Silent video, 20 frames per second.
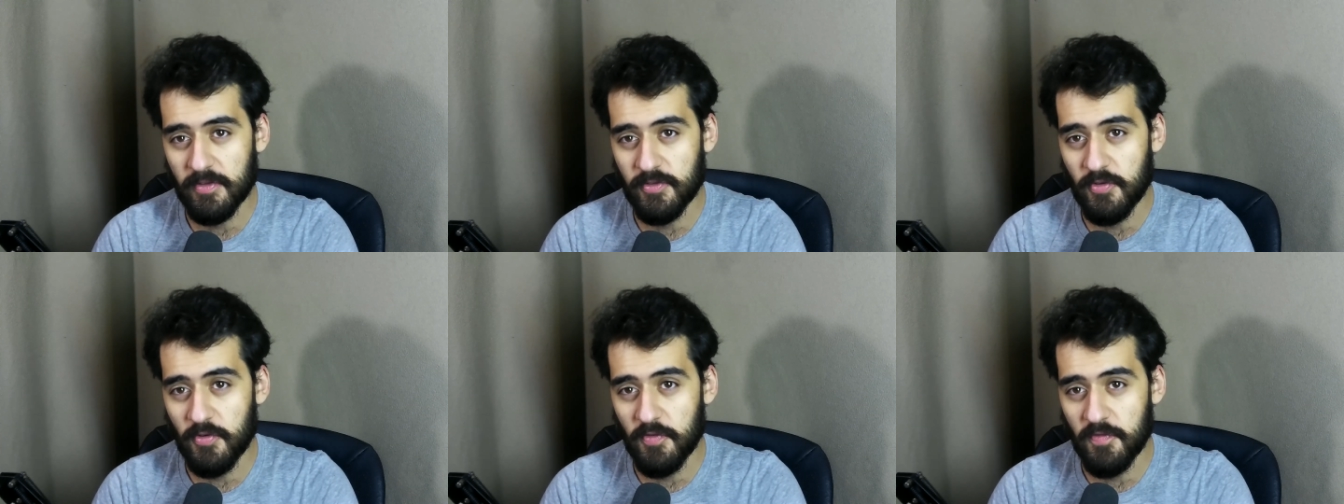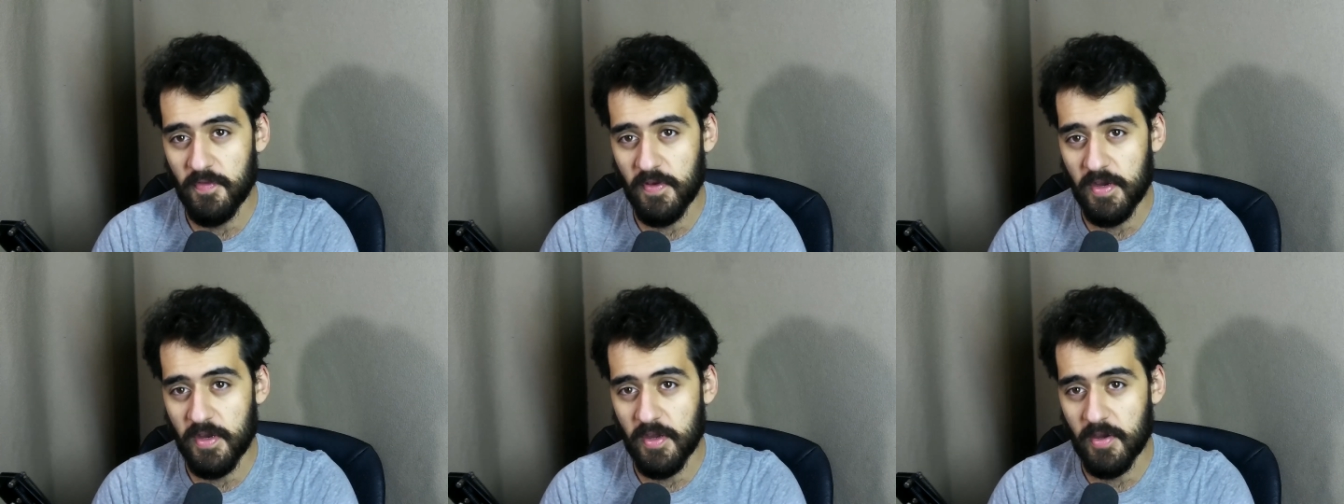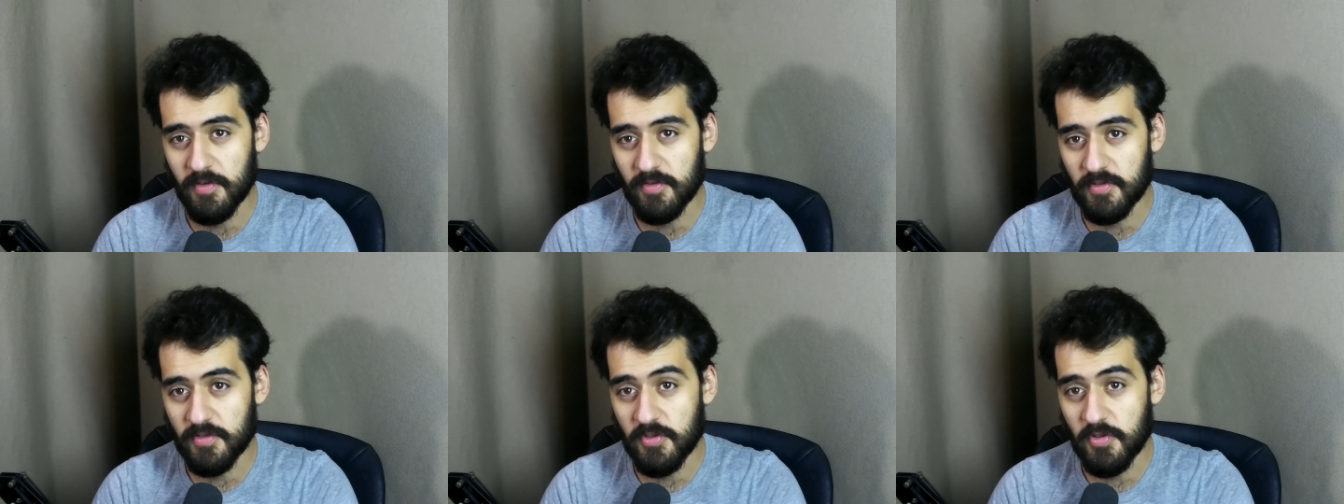two
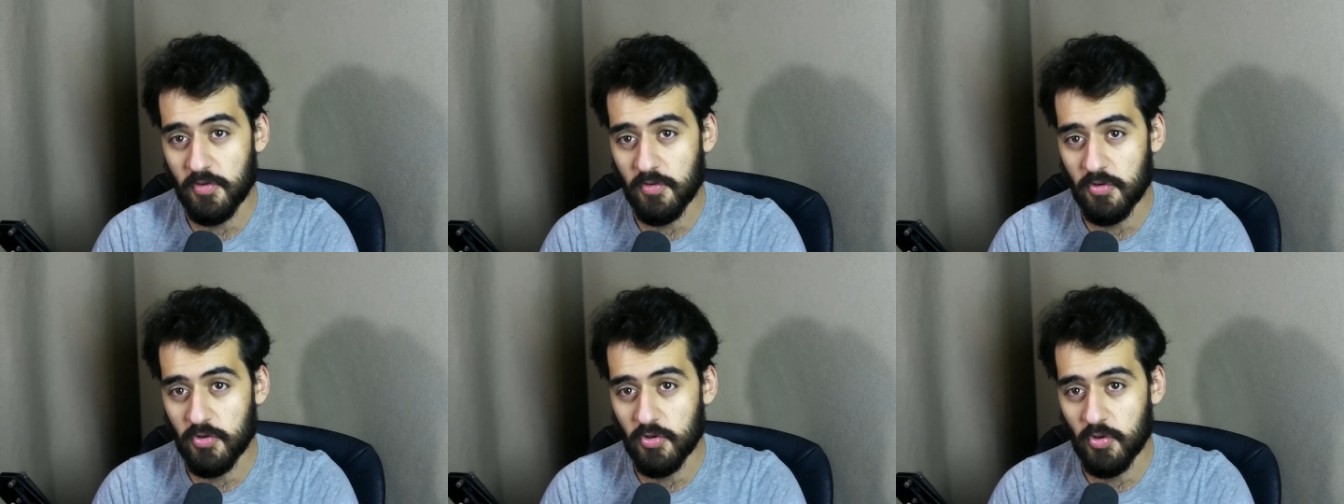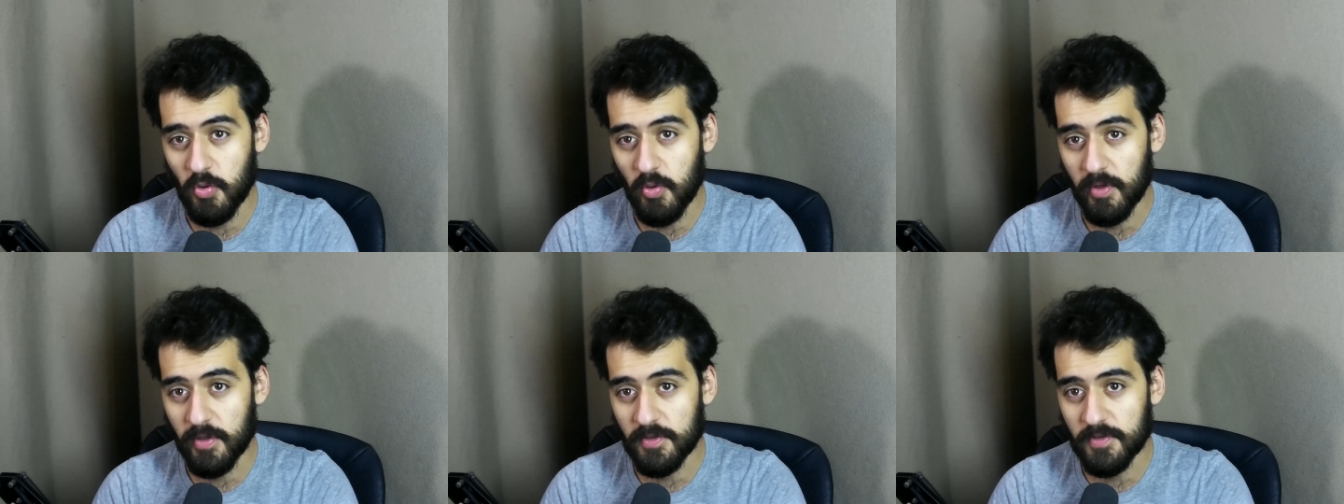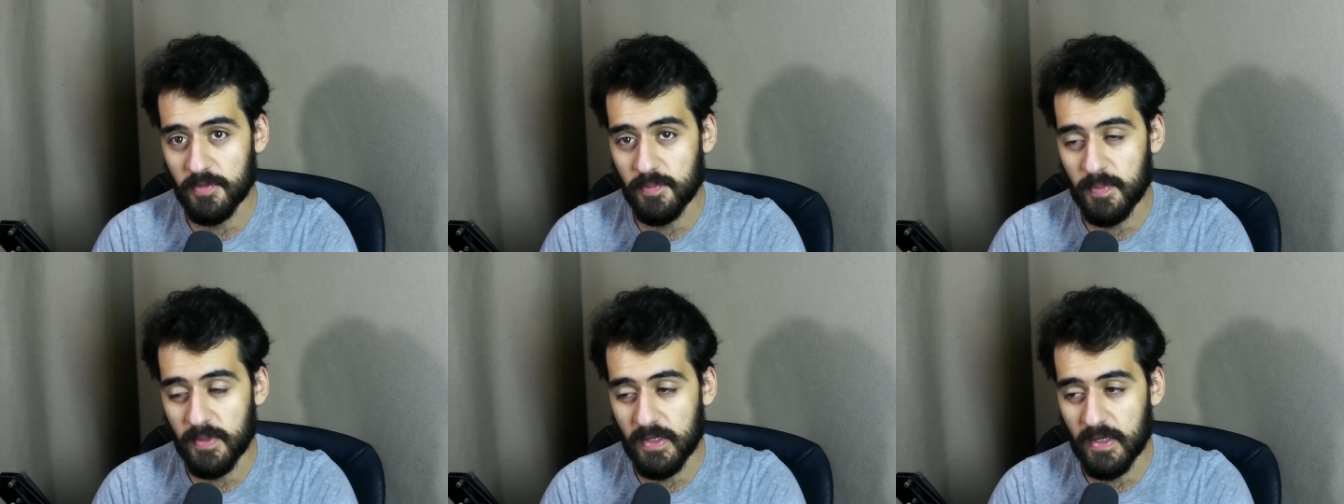videos and two
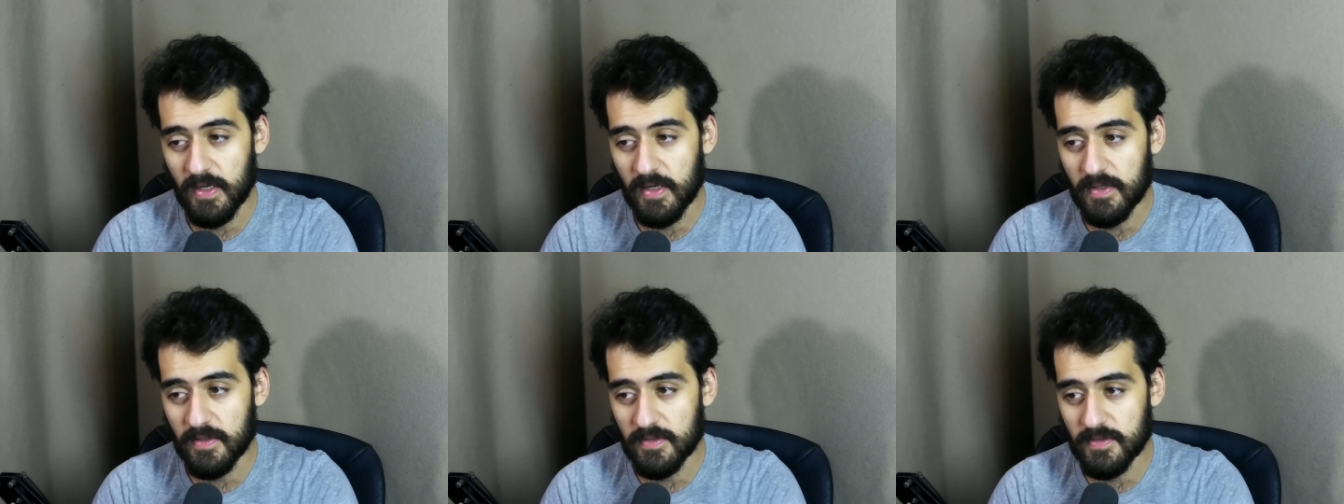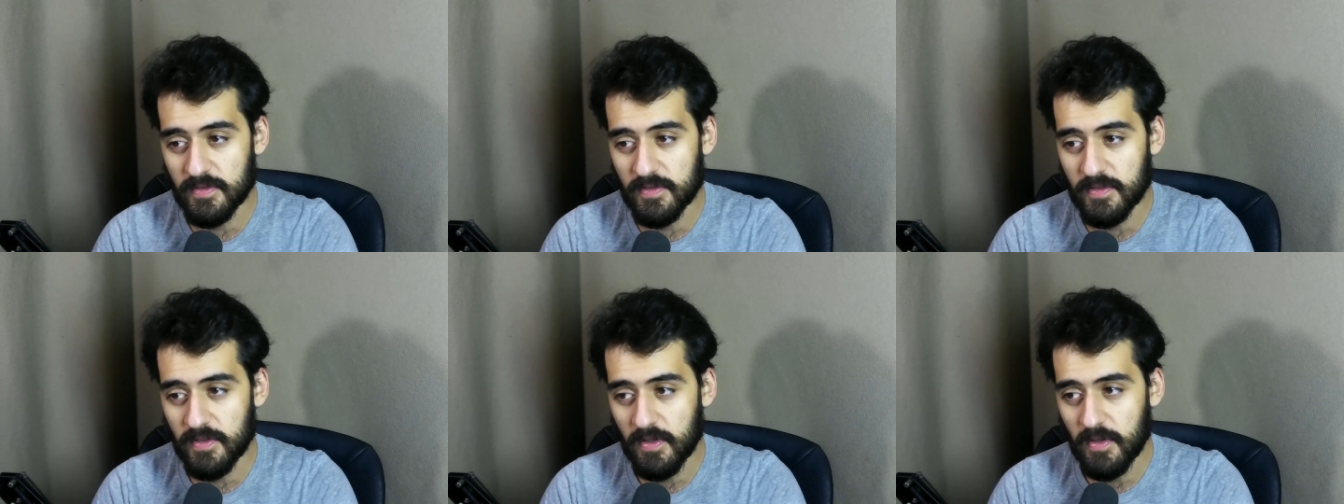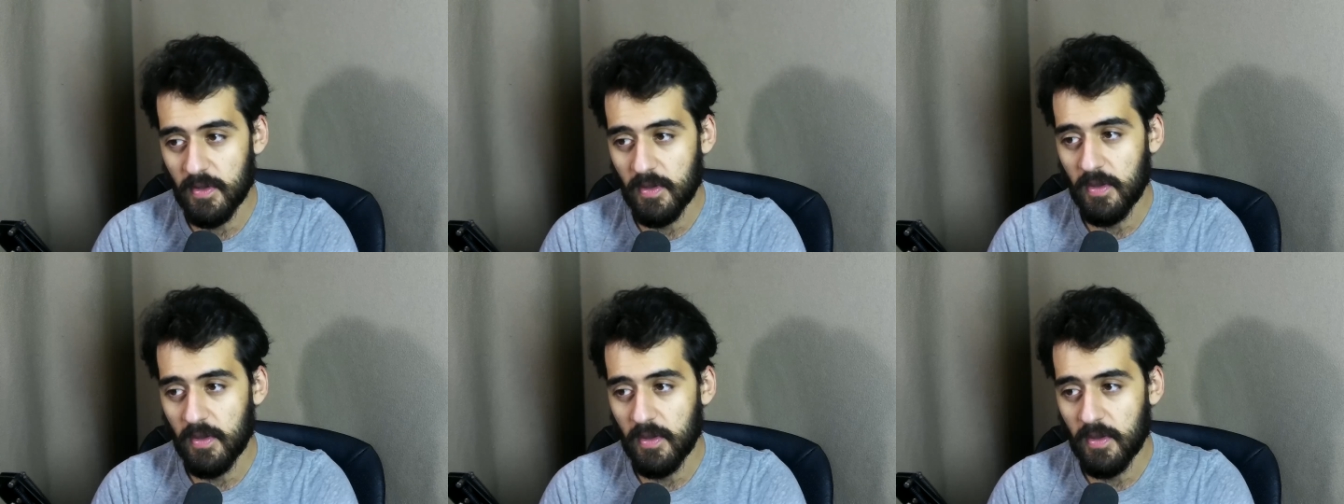shorts because